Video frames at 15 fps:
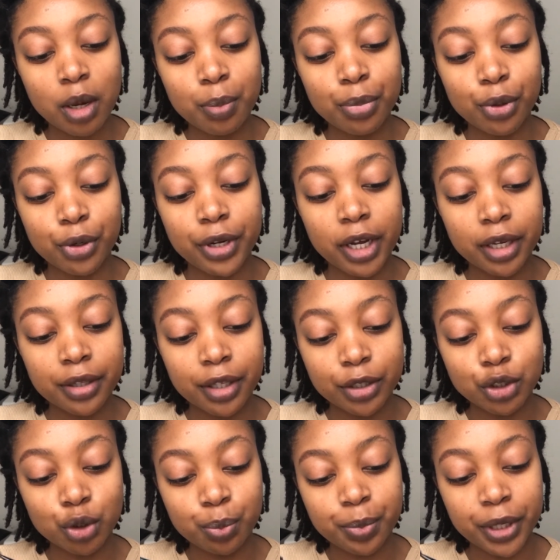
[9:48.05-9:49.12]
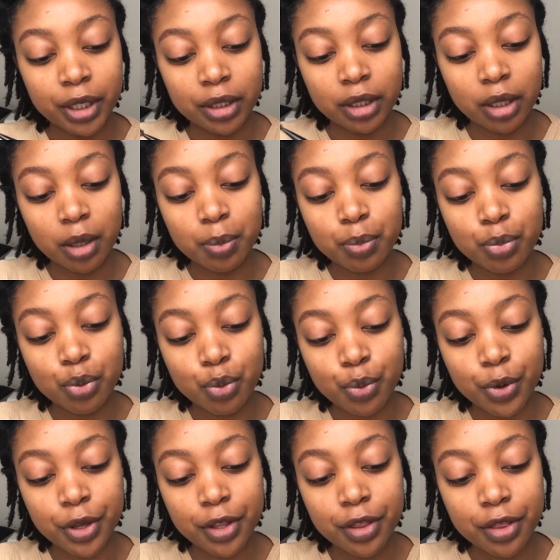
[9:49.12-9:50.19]
product that you picked up
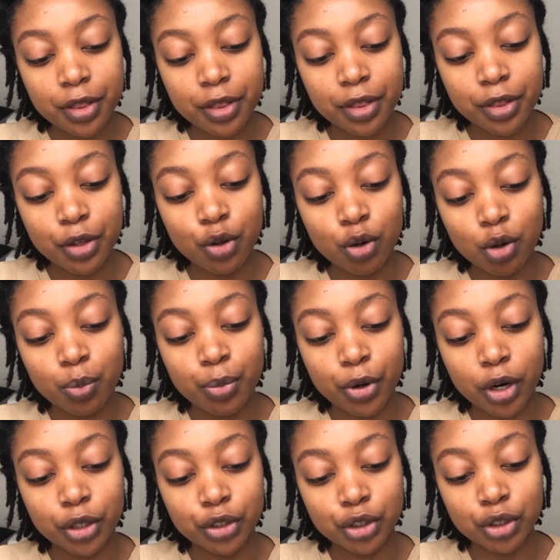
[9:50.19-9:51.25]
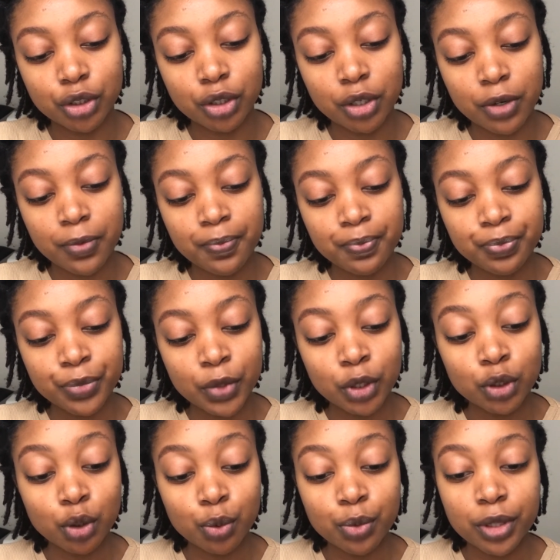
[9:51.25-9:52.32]
with your brush.
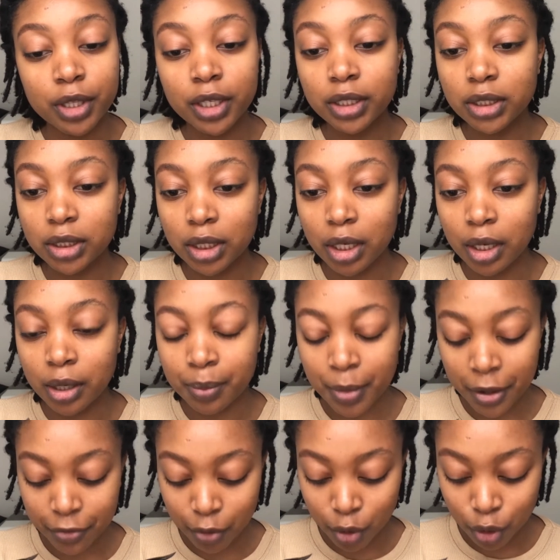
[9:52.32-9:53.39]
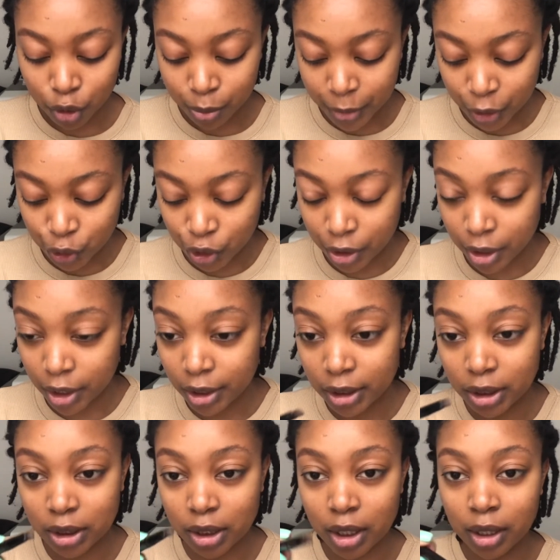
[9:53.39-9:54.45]
So this, I forgot to mention,
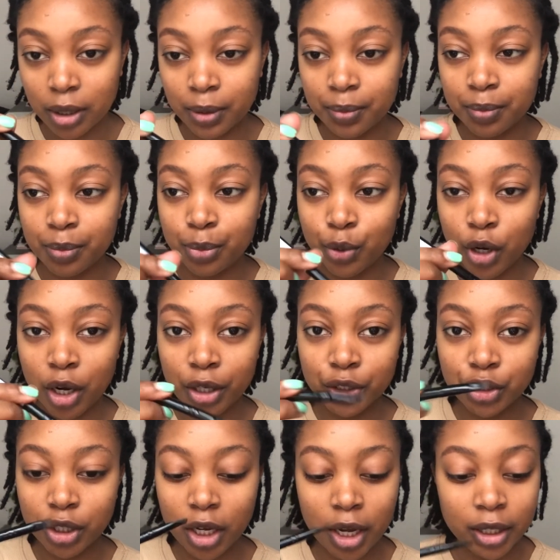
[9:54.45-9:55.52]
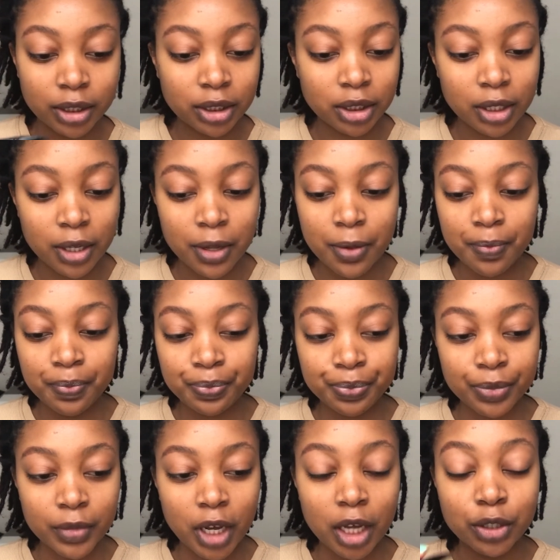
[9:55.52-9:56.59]
this brush has
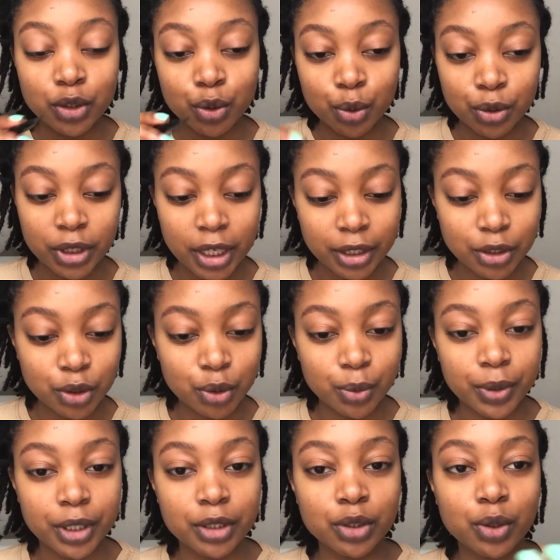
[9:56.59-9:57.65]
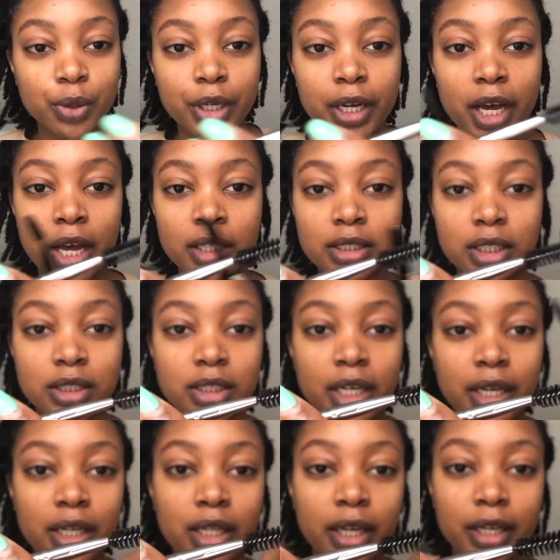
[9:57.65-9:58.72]
has two sides to it. So it has a
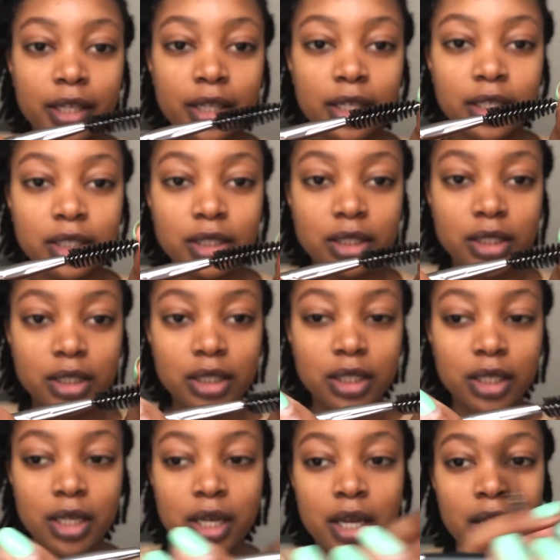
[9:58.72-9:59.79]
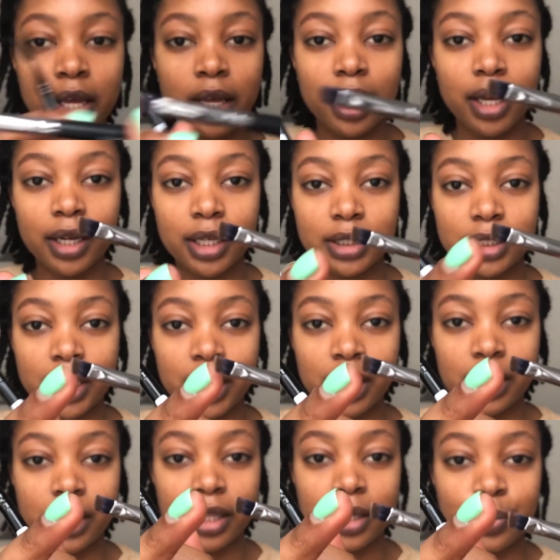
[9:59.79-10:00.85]
side like this and a side
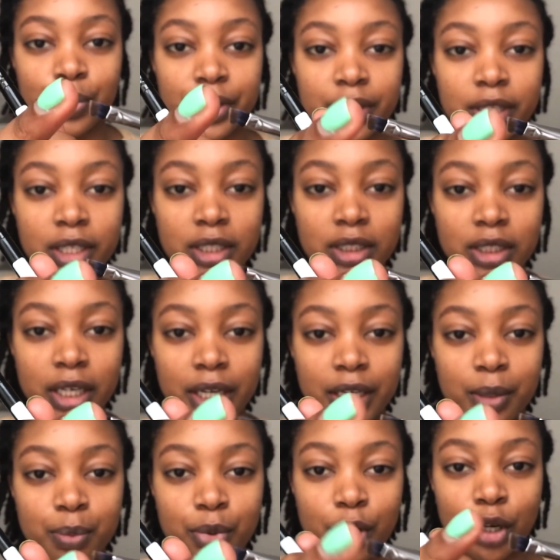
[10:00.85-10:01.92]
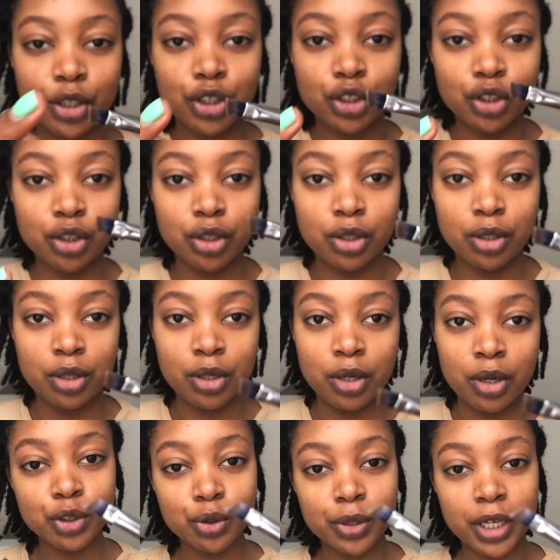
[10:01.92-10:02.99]
with this tiny brush.
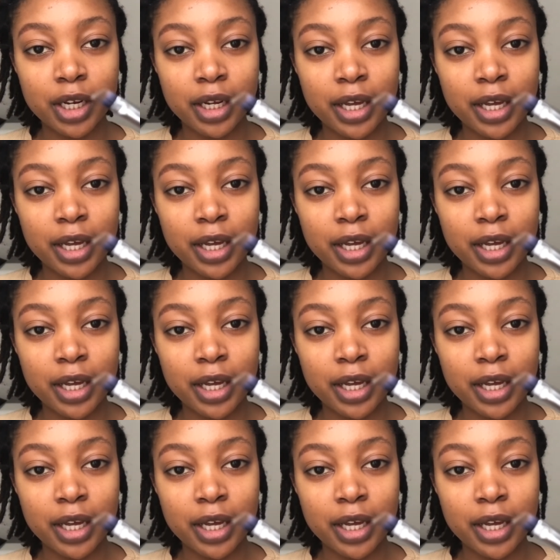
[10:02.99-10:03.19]
You can